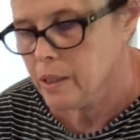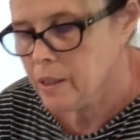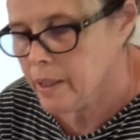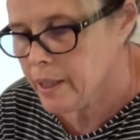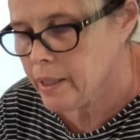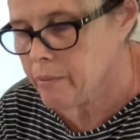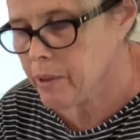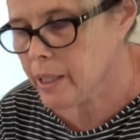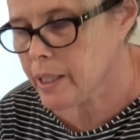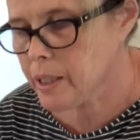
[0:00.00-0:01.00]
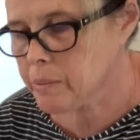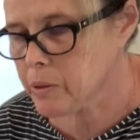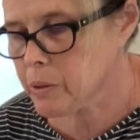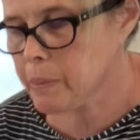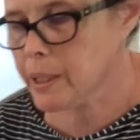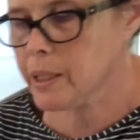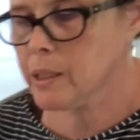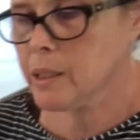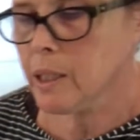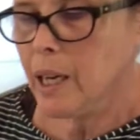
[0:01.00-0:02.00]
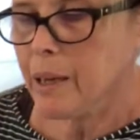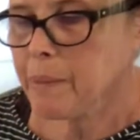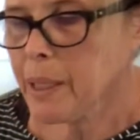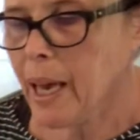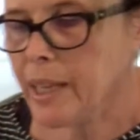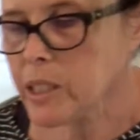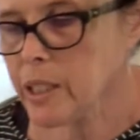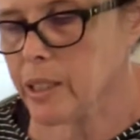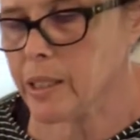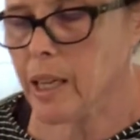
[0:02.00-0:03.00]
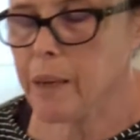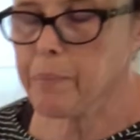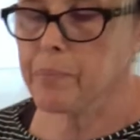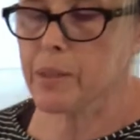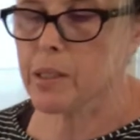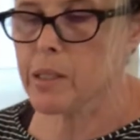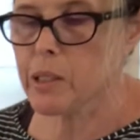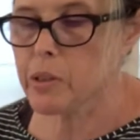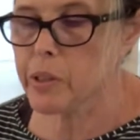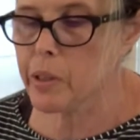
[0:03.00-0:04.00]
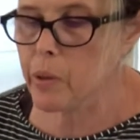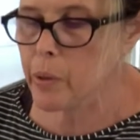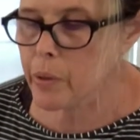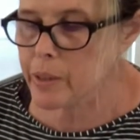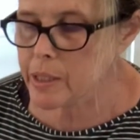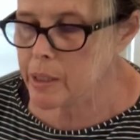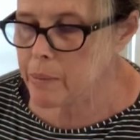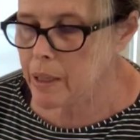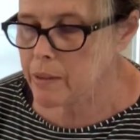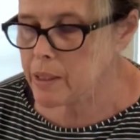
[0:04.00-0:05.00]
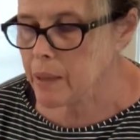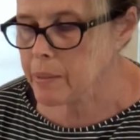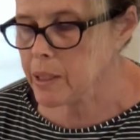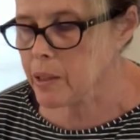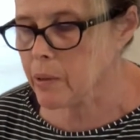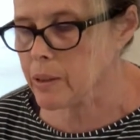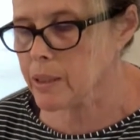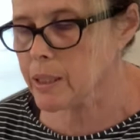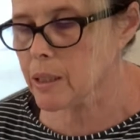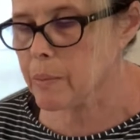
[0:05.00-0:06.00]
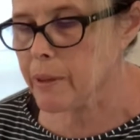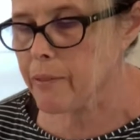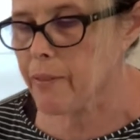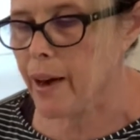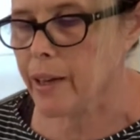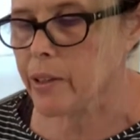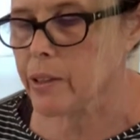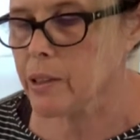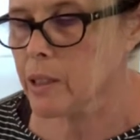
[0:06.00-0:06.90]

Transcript: And when I come to a pin, I'm gonna actually, this time, instead of using a 1/4 inch seam allowance, I'm gonna go a little bit fatter,